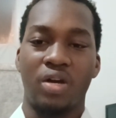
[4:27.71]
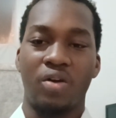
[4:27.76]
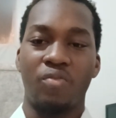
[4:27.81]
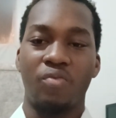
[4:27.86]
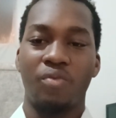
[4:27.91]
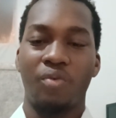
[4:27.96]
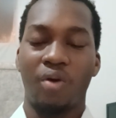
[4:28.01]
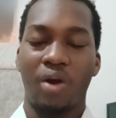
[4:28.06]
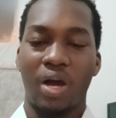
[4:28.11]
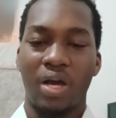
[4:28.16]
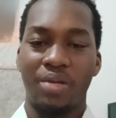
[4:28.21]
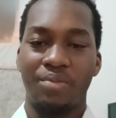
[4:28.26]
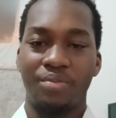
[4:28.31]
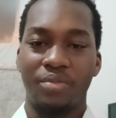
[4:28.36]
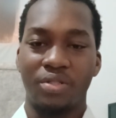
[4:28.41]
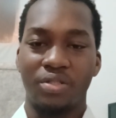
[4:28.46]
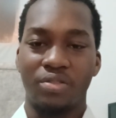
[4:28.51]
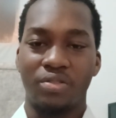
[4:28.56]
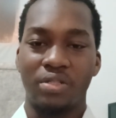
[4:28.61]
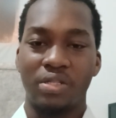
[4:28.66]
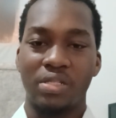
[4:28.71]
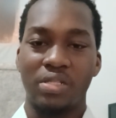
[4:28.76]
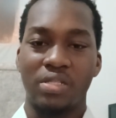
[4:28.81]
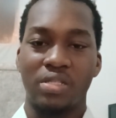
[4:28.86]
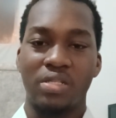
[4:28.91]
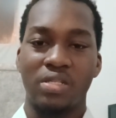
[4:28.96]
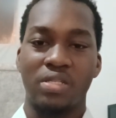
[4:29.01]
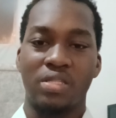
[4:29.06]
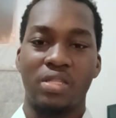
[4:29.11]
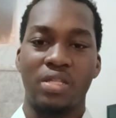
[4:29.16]
who administrates
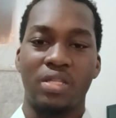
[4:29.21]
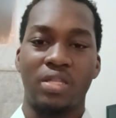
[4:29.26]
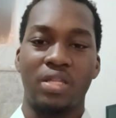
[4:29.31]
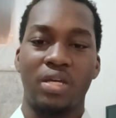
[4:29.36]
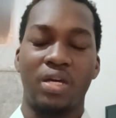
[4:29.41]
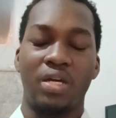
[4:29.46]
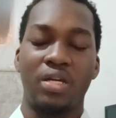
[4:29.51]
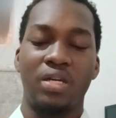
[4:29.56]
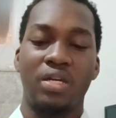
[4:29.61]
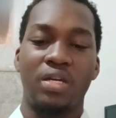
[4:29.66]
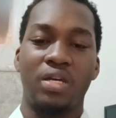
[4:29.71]
this data,